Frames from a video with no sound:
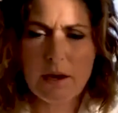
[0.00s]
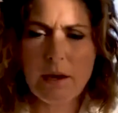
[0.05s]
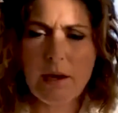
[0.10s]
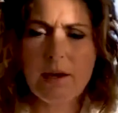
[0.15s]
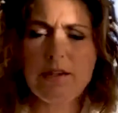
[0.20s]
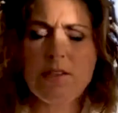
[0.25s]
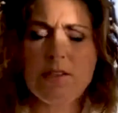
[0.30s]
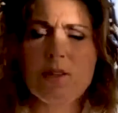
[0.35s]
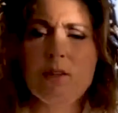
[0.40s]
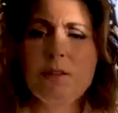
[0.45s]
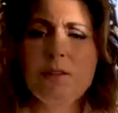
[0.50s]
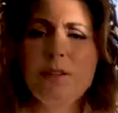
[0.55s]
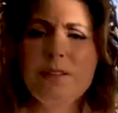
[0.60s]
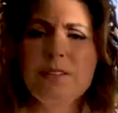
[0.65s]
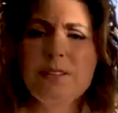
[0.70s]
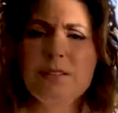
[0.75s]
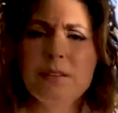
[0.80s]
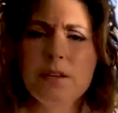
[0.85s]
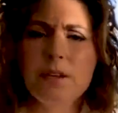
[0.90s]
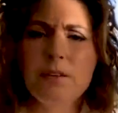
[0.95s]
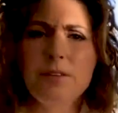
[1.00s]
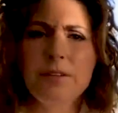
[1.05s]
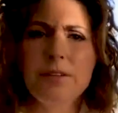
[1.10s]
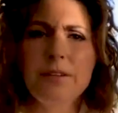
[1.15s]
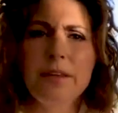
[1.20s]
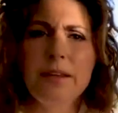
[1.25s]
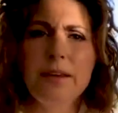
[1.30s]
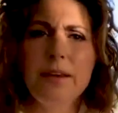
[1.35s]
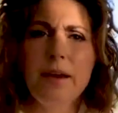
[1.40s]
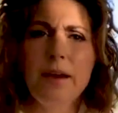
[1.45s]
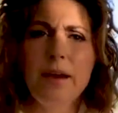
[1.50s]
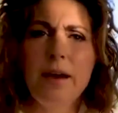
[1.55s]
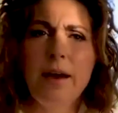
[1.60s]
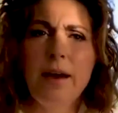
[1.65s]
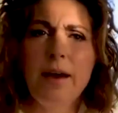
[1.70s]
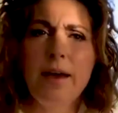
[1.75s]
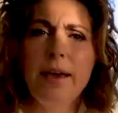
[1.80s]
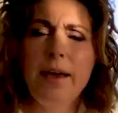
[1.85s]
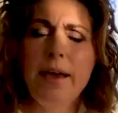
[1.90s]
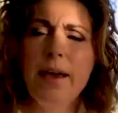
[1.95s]
I suddenly discovered that
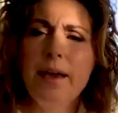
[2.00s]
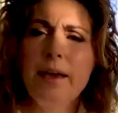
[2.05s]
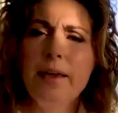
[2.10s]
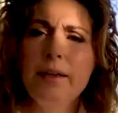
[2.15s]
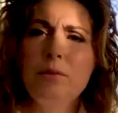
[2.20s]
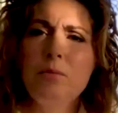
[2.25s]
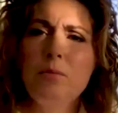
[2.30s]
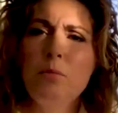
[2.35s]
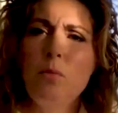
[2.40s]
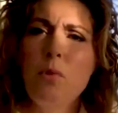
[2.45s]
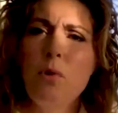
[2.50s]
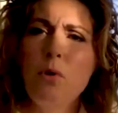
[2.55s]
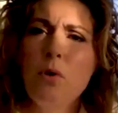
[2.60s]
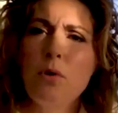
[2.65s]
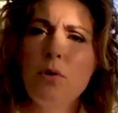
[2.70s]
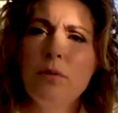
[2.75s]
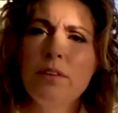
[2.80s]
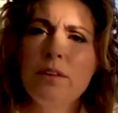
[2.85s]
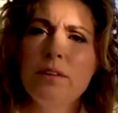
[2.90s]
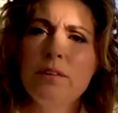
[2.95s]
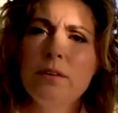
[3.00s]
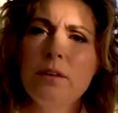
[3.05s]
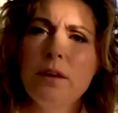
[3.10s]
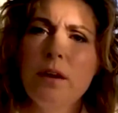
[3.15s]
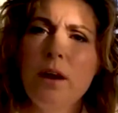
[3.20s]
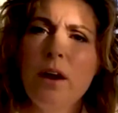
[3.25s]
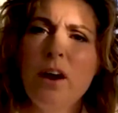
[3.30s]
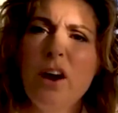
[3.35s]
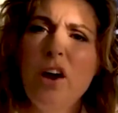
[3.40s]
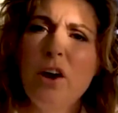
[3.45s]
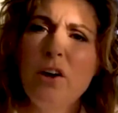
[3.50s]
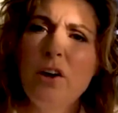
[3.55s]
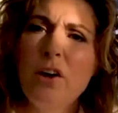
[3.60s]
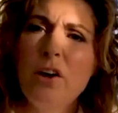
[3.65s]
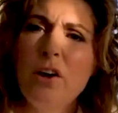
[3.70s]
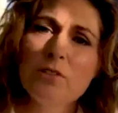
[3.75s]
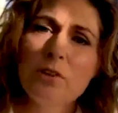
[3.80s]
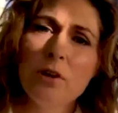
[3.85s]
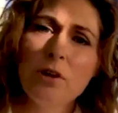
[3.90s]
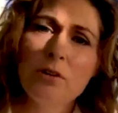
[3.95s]
I had more than
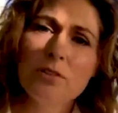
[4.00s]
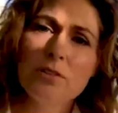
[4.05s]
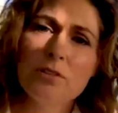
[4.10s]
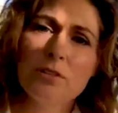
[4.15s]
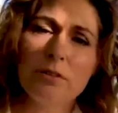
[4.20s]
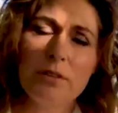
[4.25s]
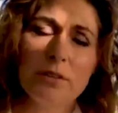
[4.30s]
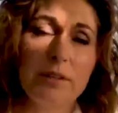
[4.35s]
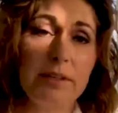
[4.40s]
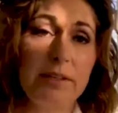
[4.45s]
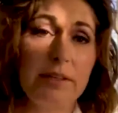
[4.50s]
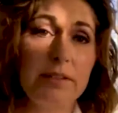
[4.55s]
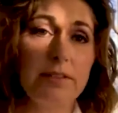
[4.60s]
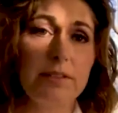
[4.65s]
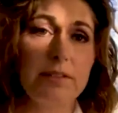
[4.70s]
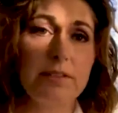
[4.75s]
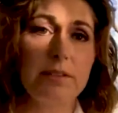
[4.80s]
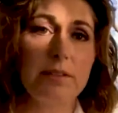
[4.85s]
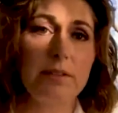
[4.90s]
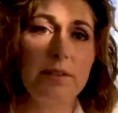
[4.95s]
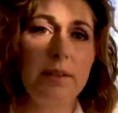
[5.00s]
100 songs on the list.